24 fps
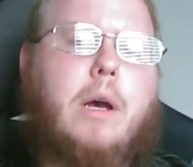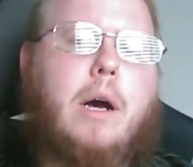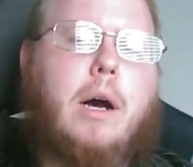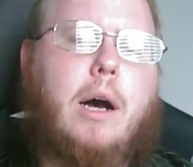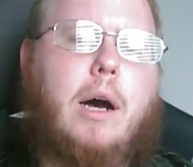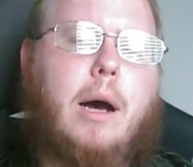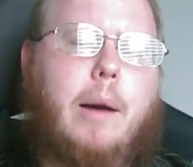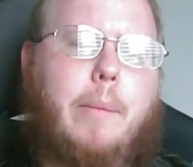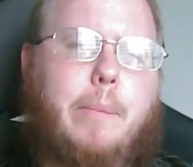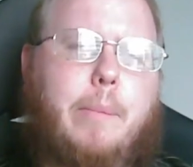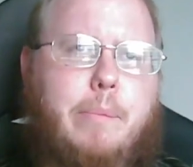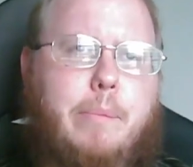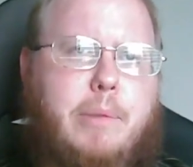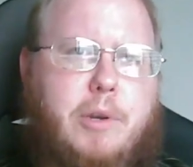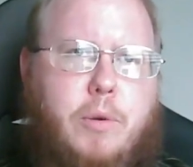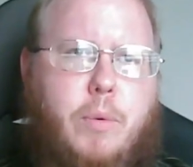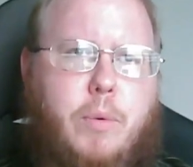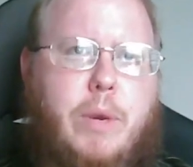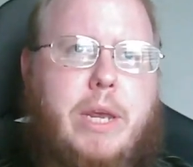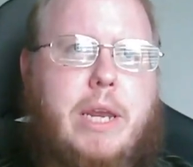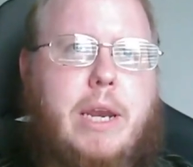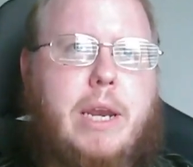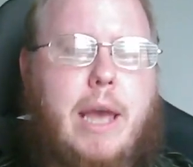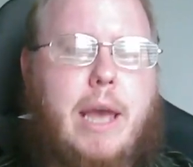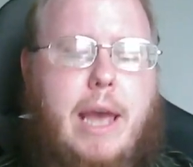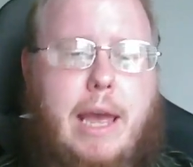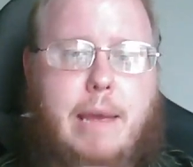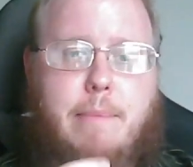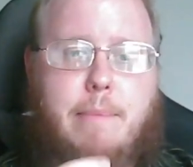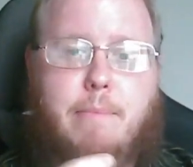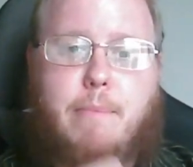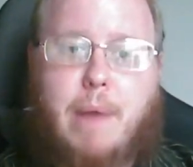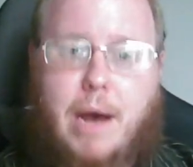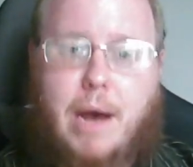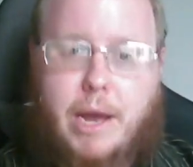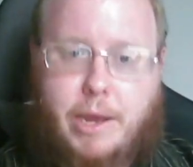um, between a
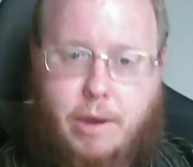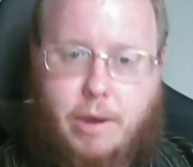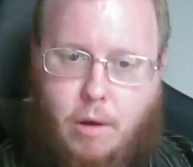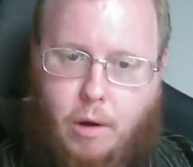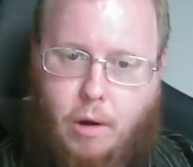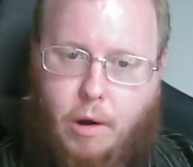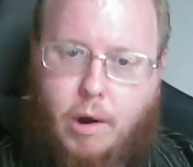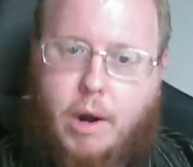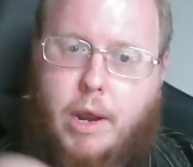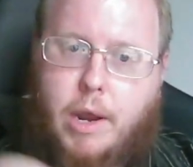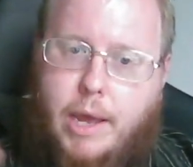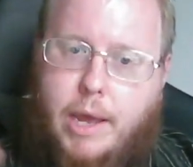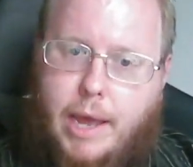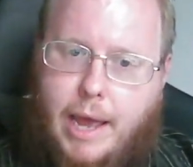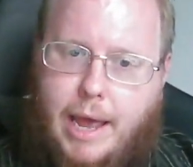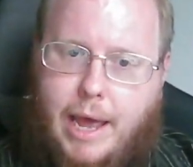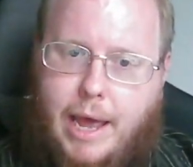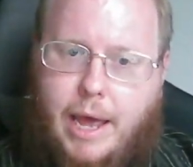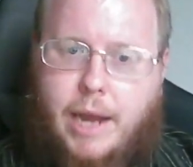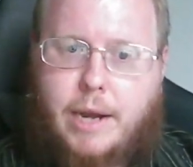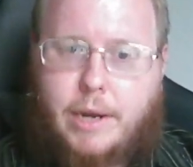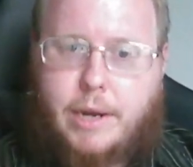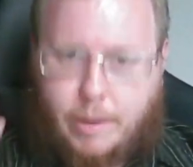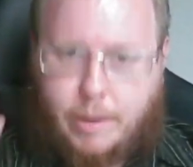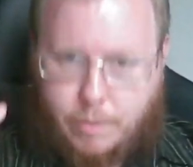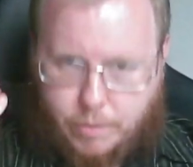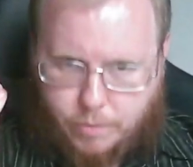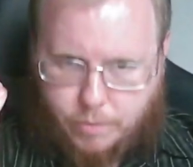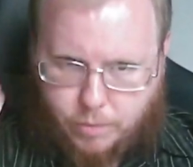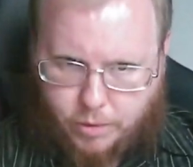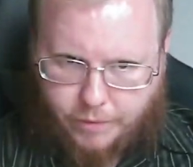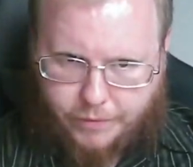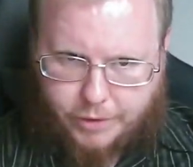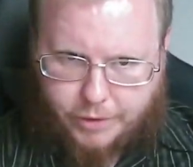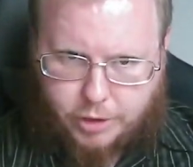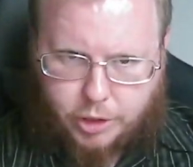Maiar and
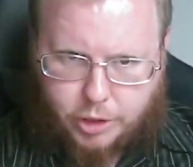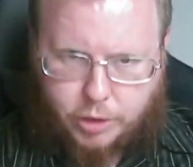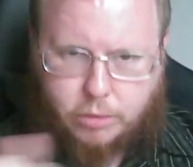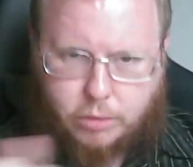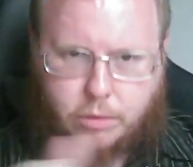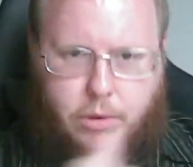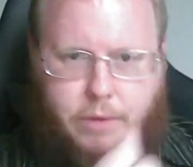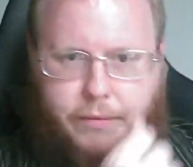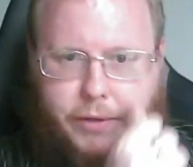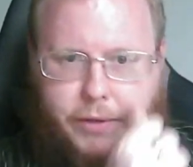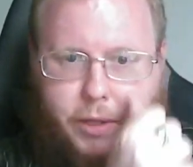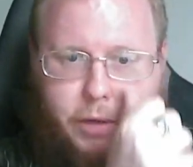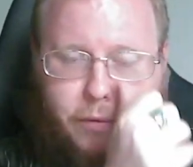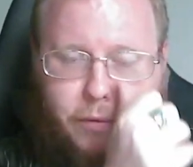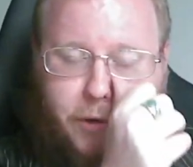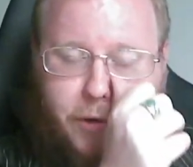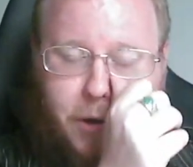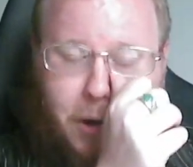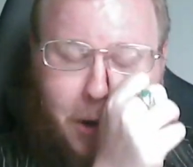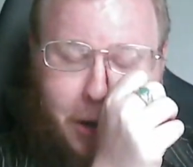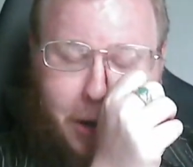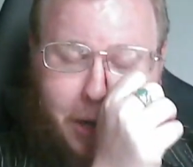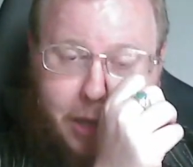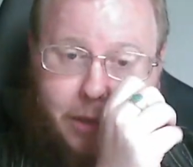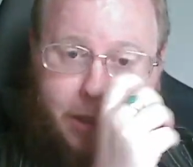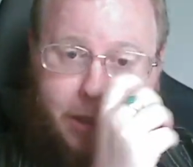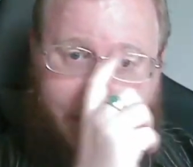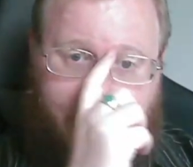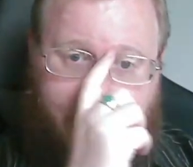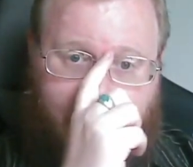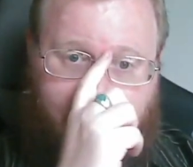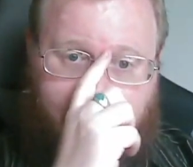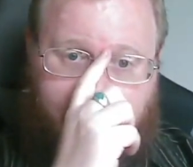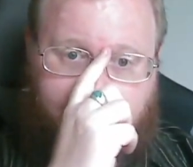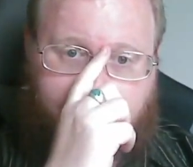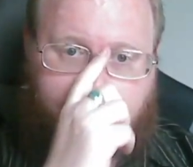one of the children of Iluvatar, in this
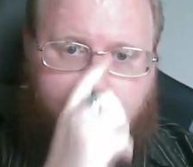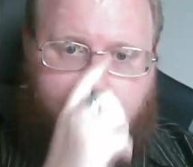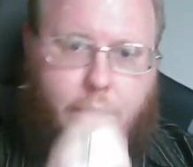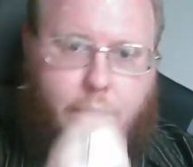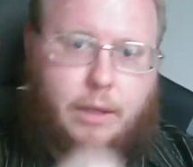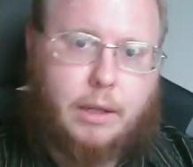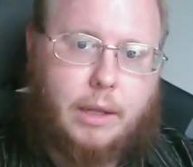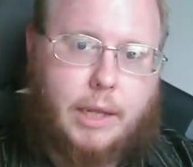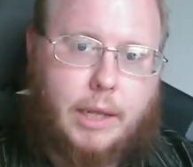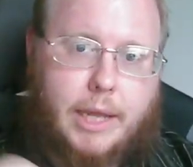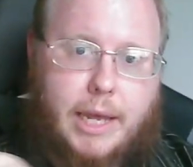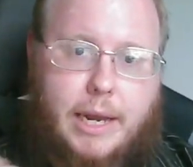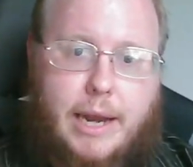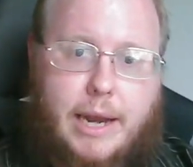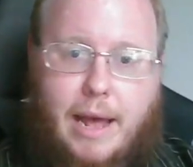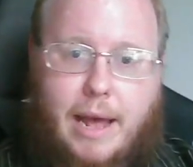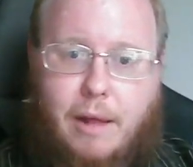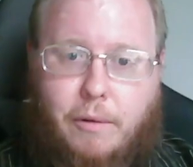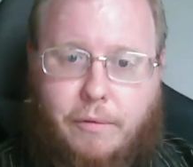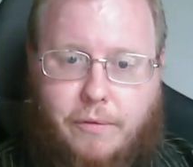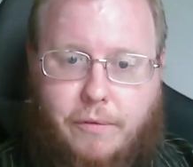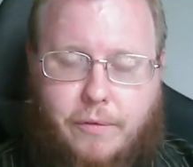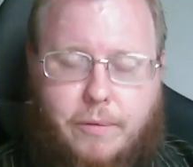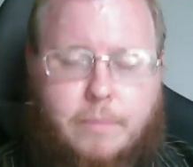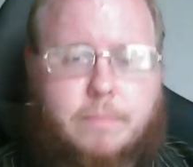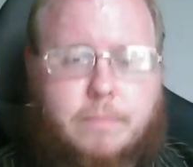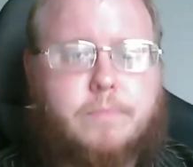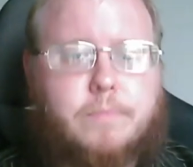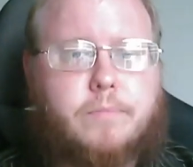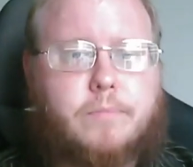case, particularly an elf.